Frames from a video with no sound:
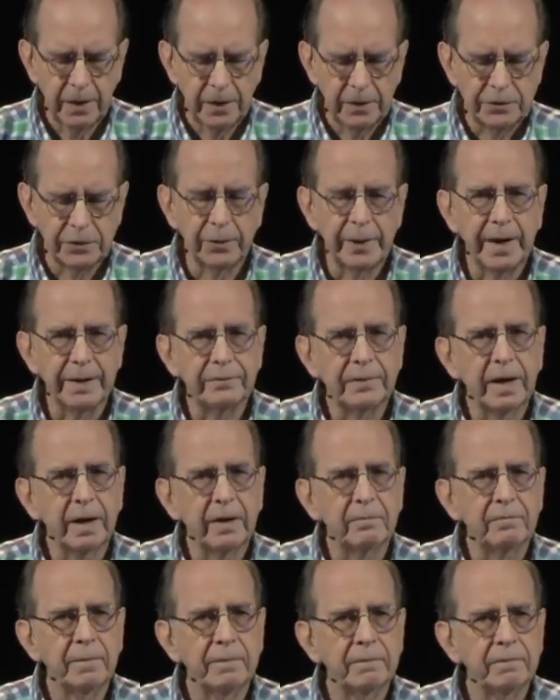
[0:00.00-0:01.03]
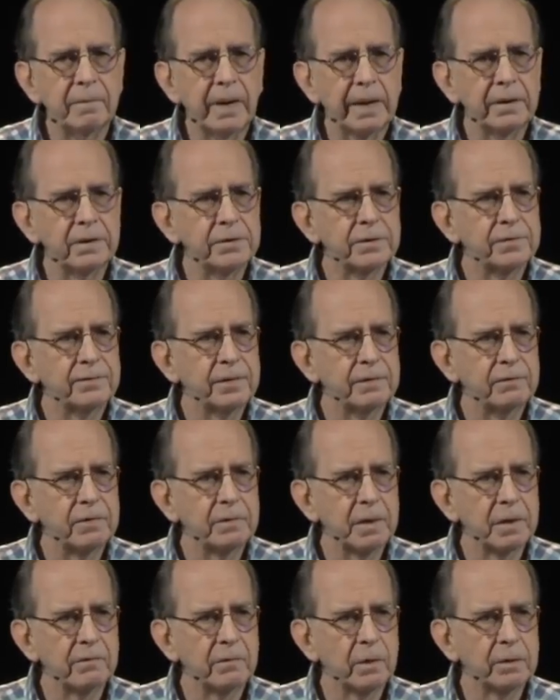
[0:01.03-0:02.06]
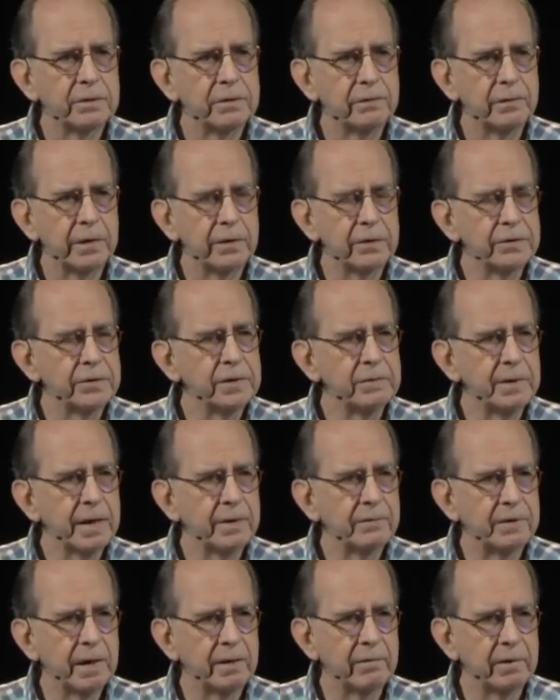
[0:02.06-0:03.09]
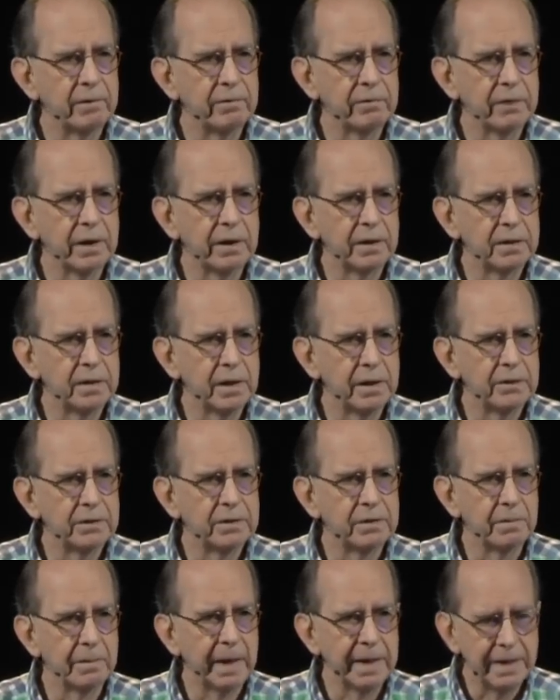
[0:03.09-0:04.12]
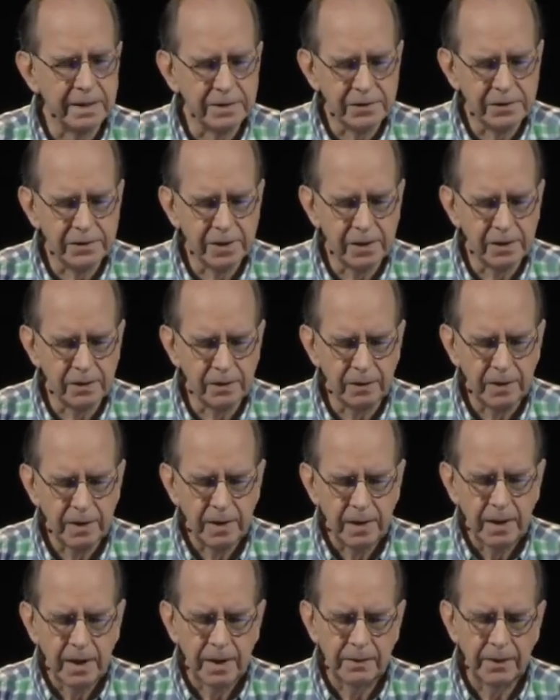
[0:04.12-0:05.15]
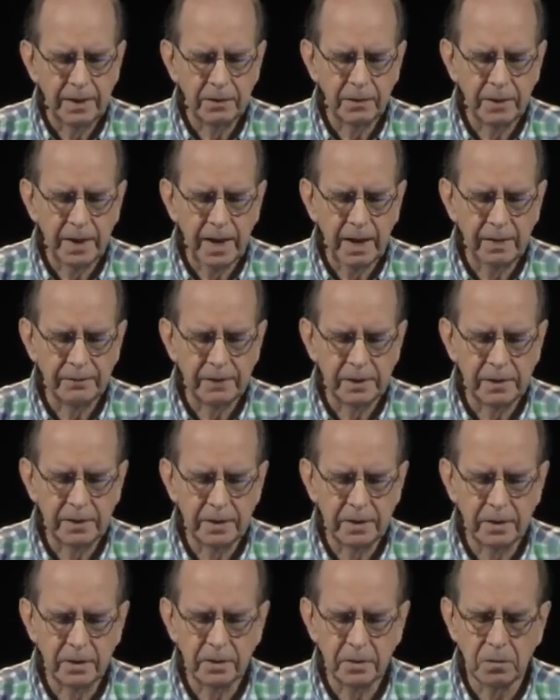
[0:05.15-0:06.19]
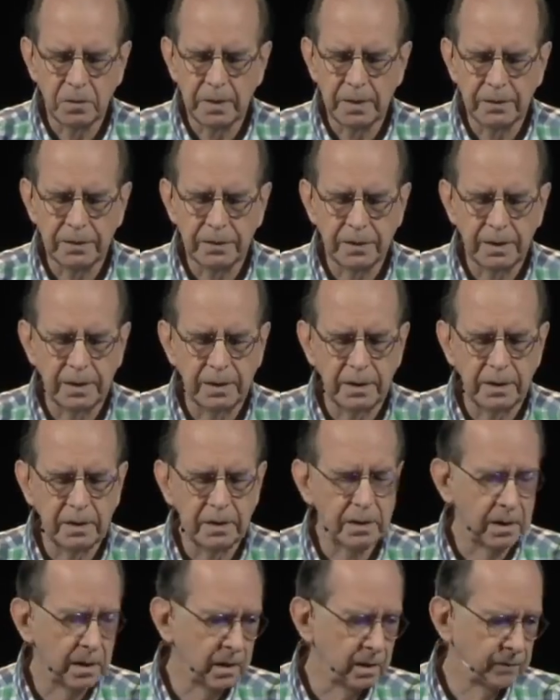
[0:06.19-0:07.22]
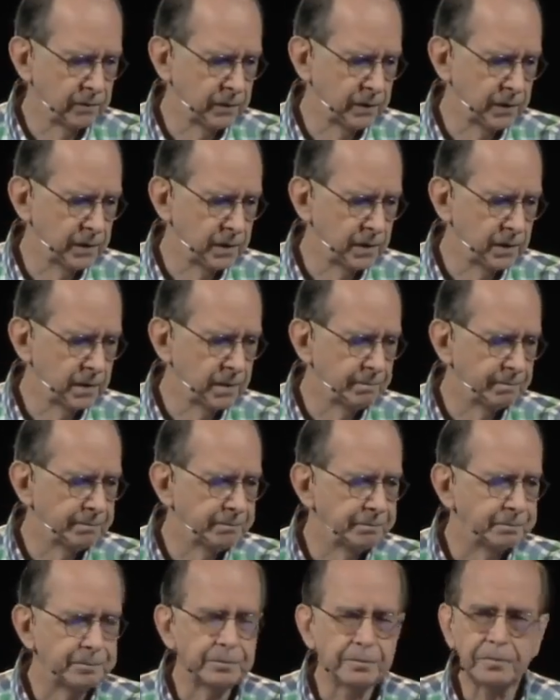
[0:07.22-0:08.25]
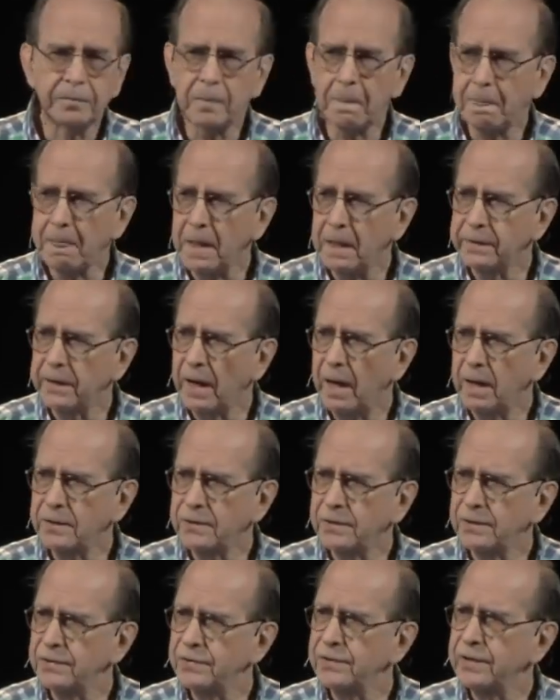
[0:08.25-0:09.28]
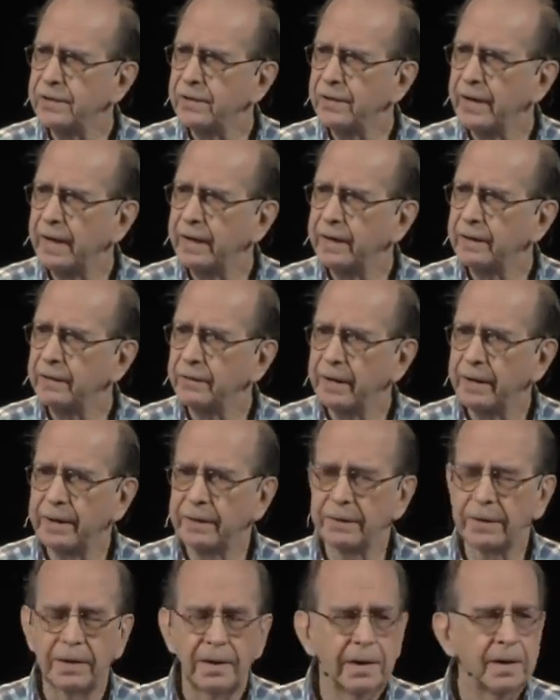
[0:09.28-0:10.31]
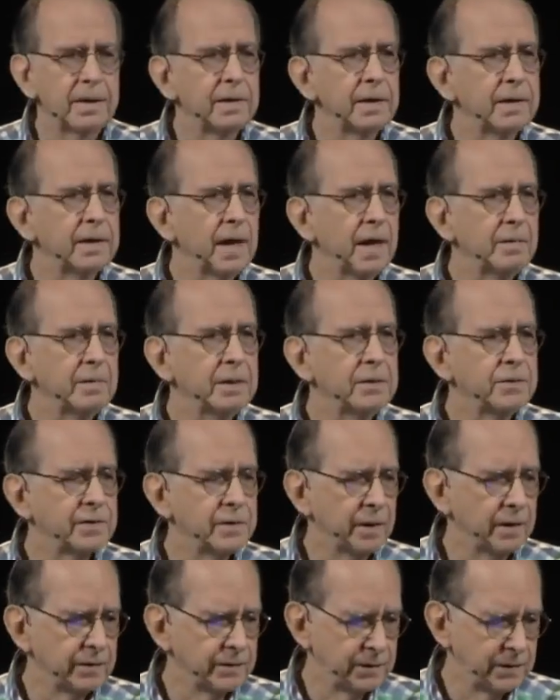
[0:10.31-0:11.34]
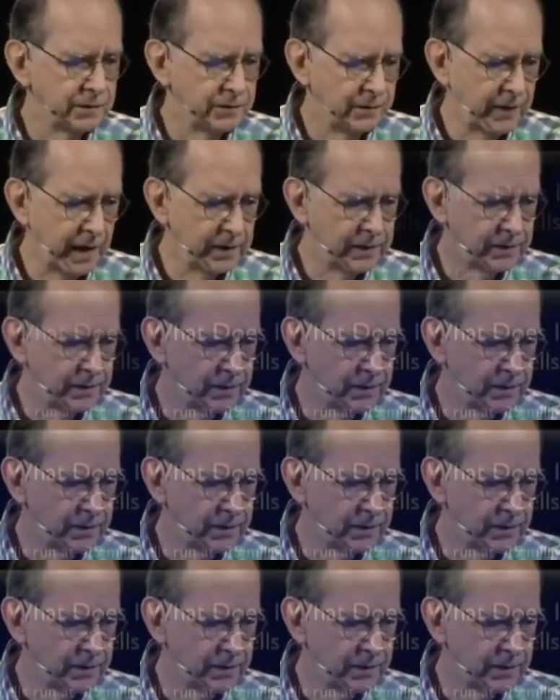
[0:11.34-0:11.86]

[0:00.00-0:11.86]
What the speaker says: So we have to have minus 50 millivolts of energy. We have to have everything it takes to make a cell. And then we have to deal with any of the toxins that are hanging around that damage cells as fast